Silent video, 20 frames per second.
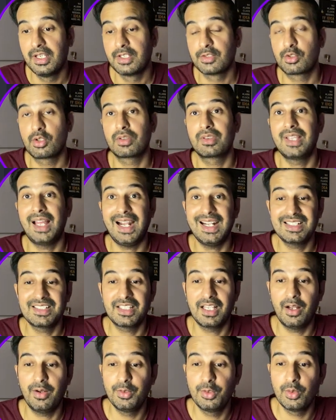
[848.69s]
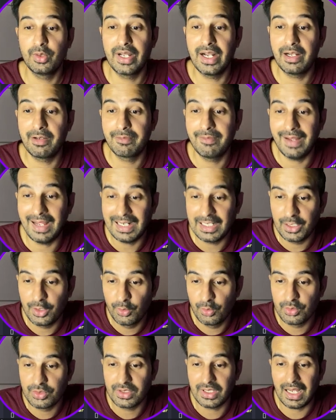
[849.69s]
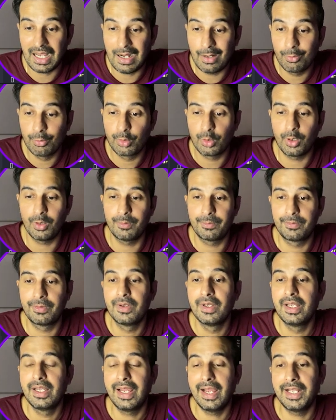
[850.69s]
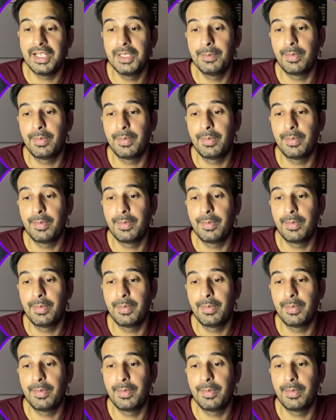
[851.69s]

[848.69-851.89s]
So that's how you get values out of any